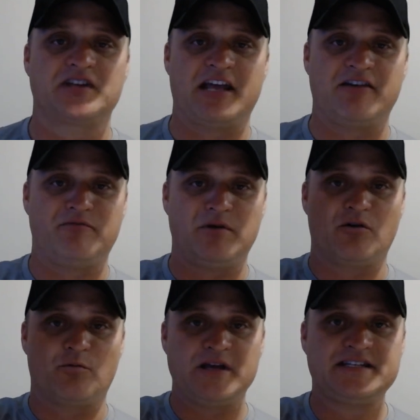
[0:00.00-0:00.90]
It gave me a
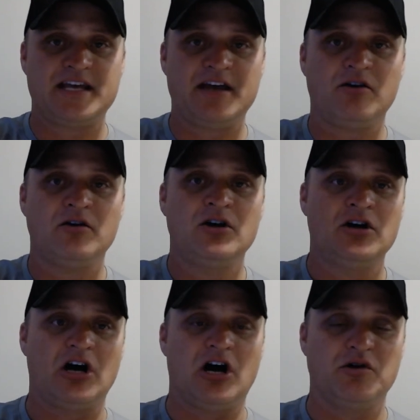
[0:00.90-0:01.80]
retail,
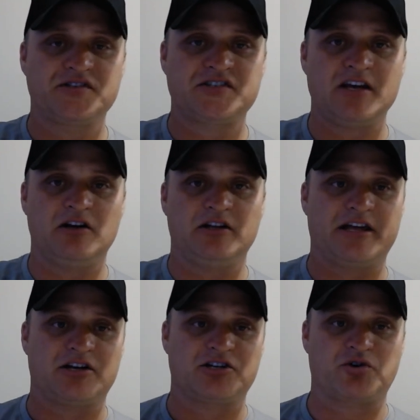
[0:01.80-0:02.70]
a wholesale,
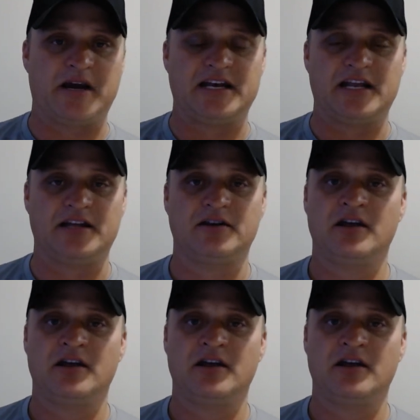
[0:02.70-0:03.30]
and a trade-in.